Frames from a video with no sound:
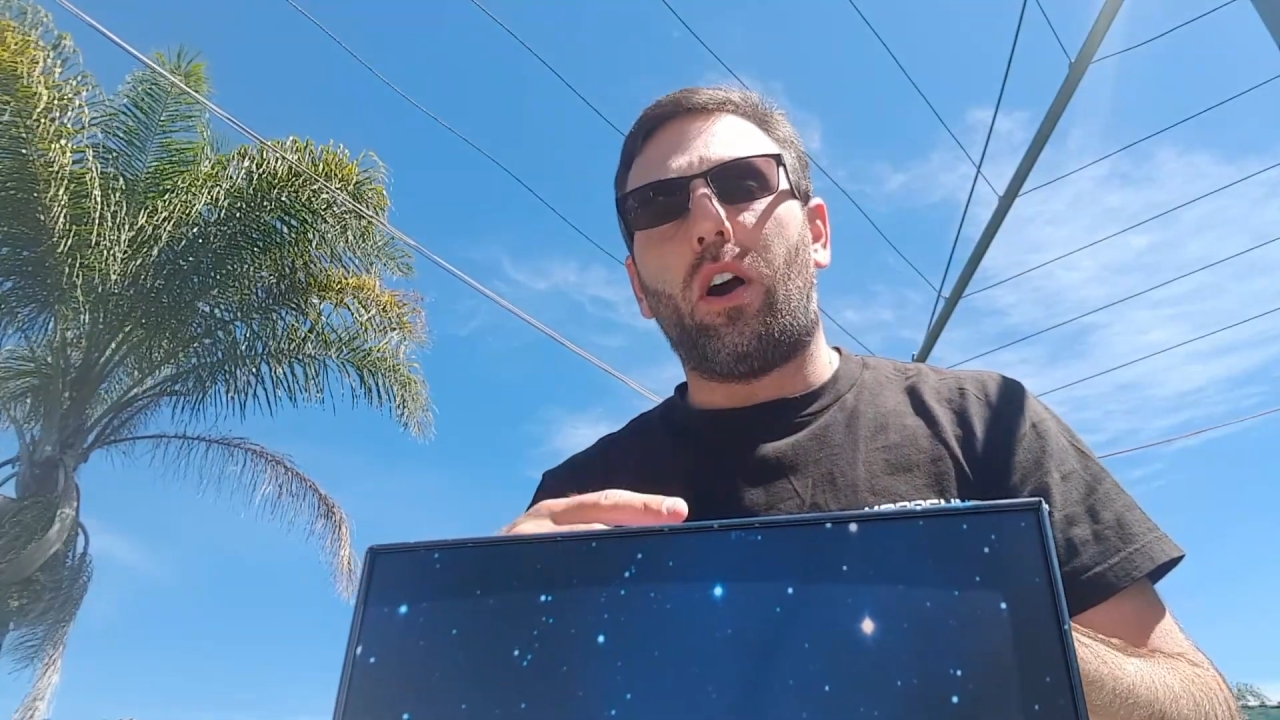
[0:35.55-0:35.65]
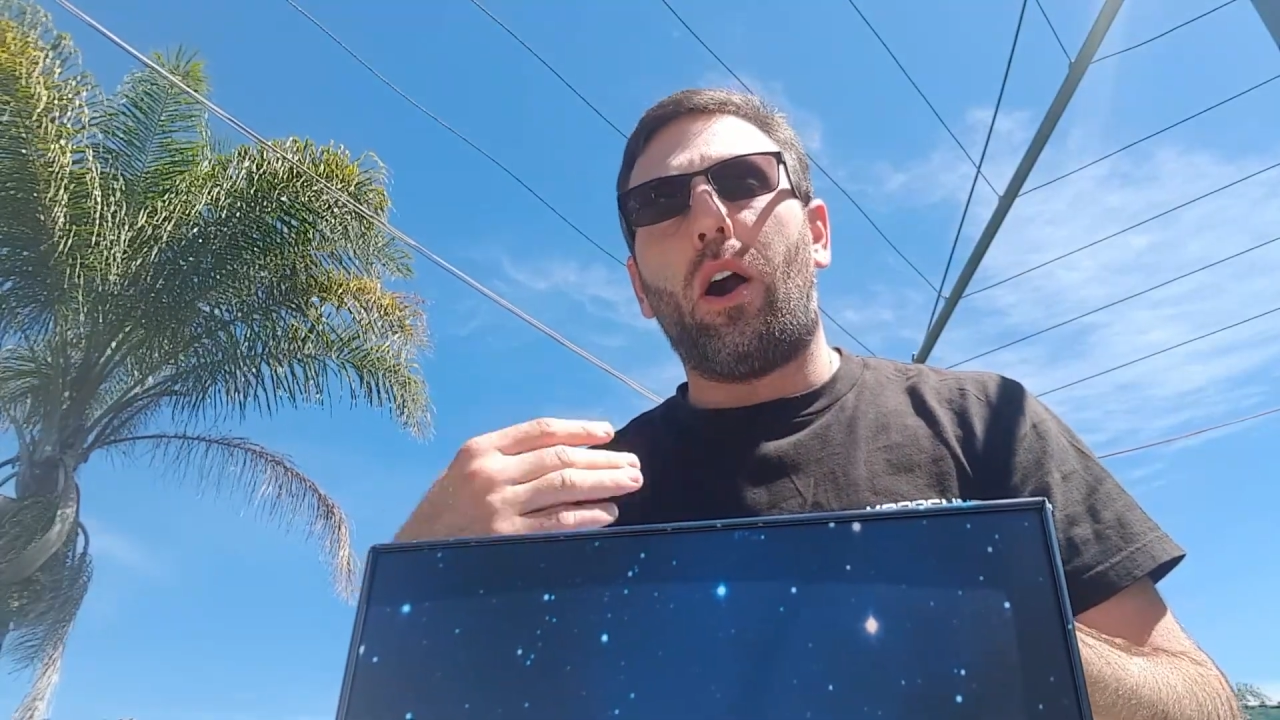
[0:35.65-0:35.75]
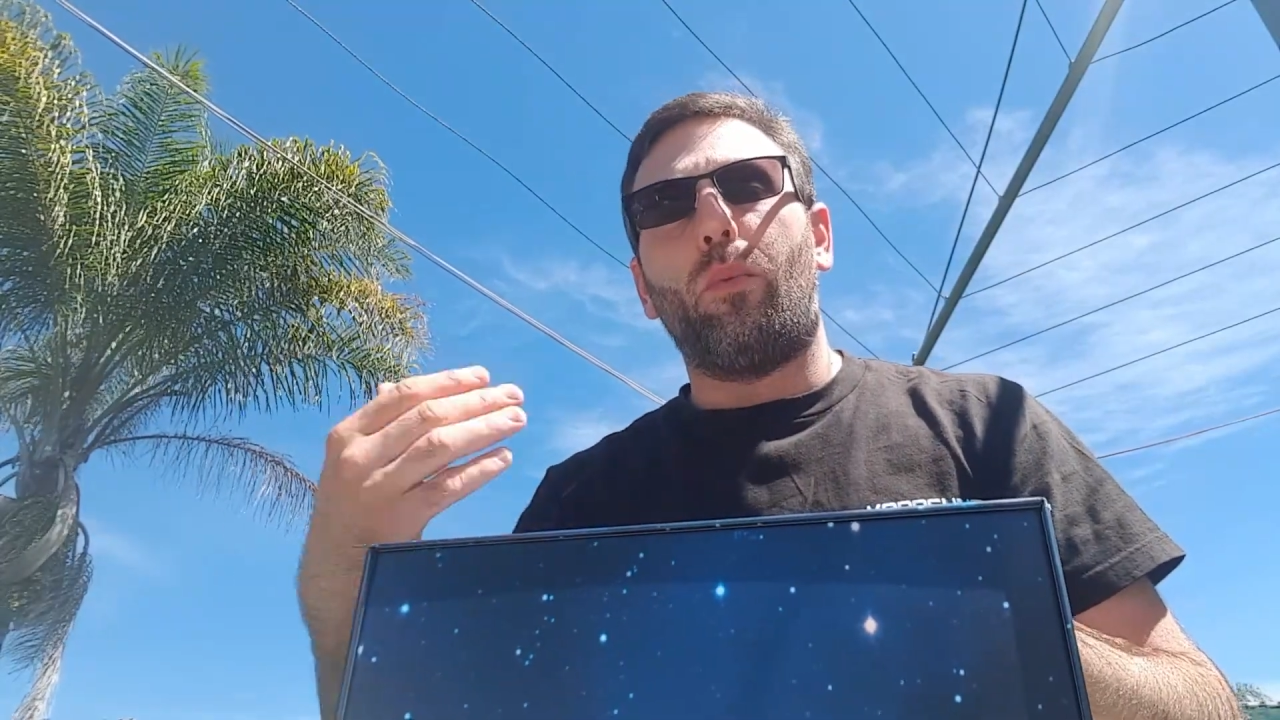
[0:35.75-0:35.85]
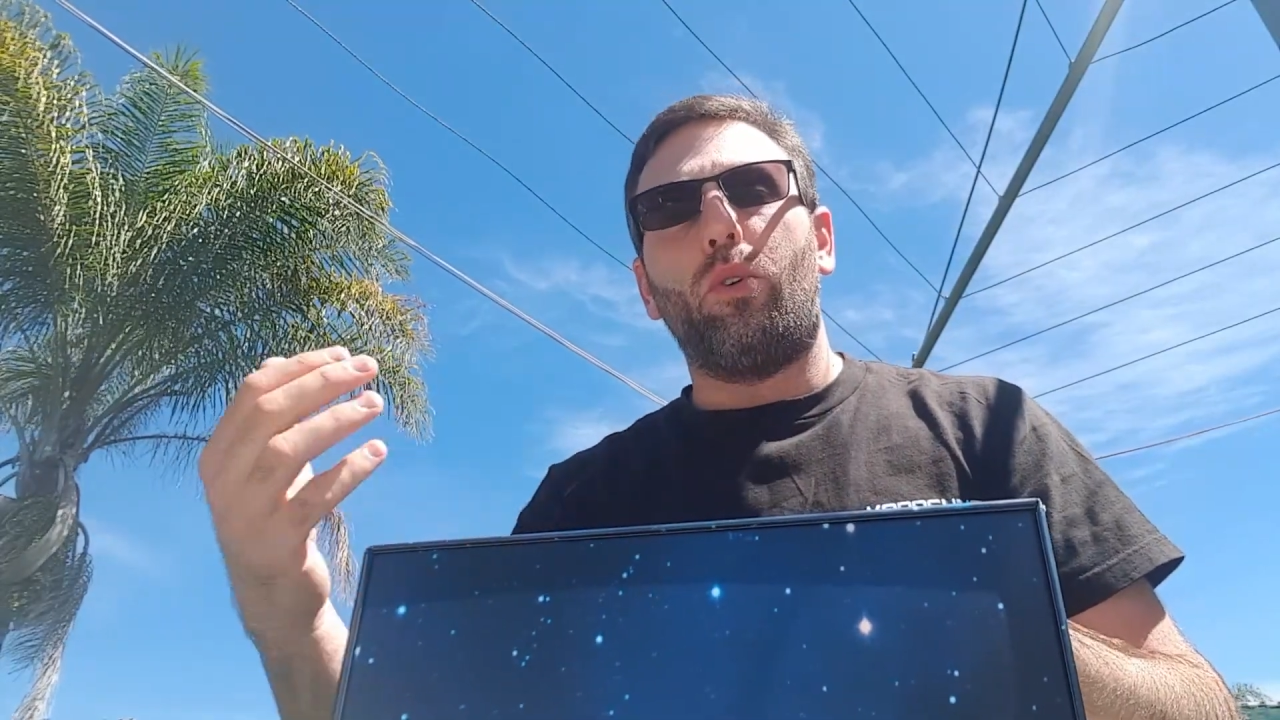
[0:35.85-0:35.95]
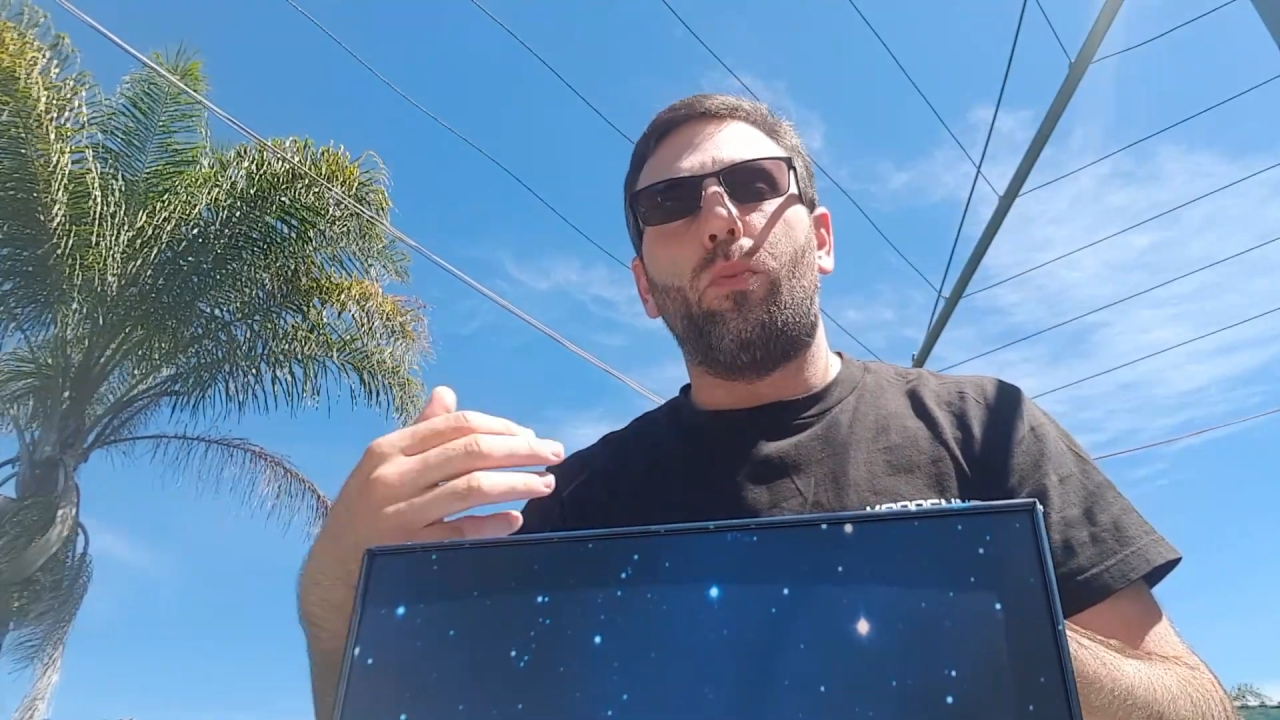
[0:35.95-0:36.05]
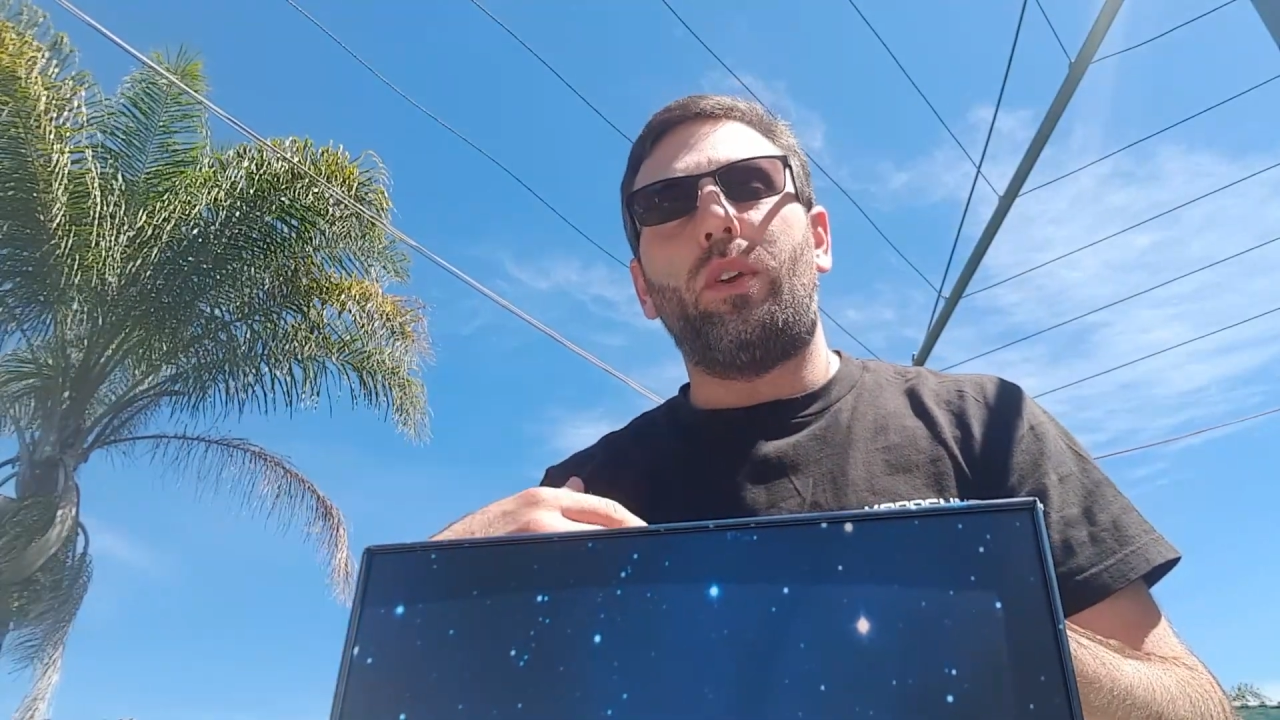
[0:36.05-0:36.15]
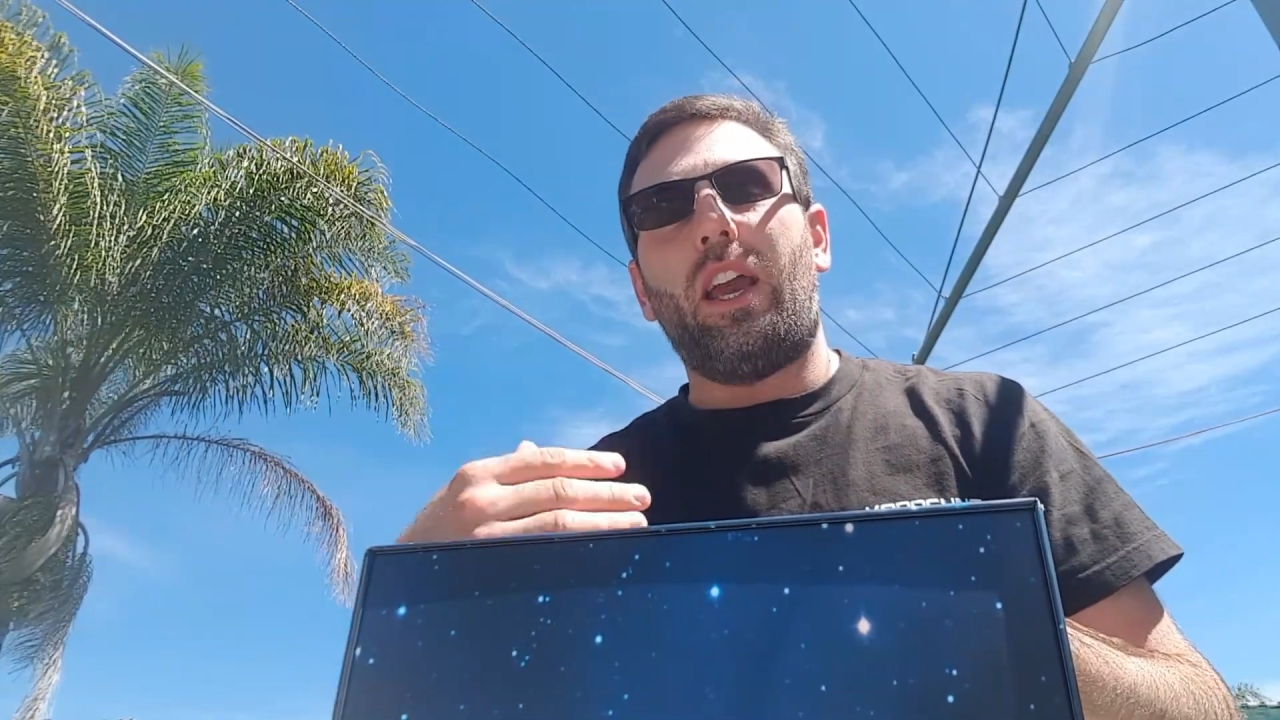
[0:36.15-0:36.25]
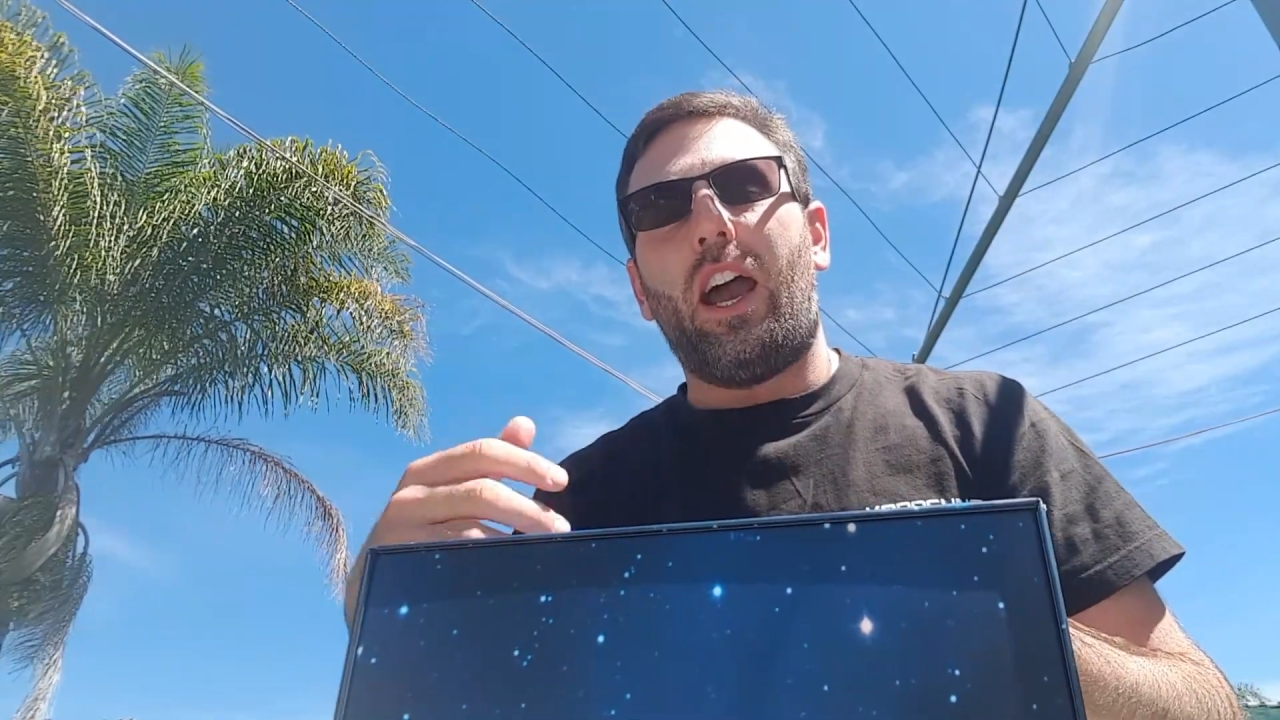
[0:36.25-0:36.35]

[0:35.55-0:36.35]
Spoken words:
I will be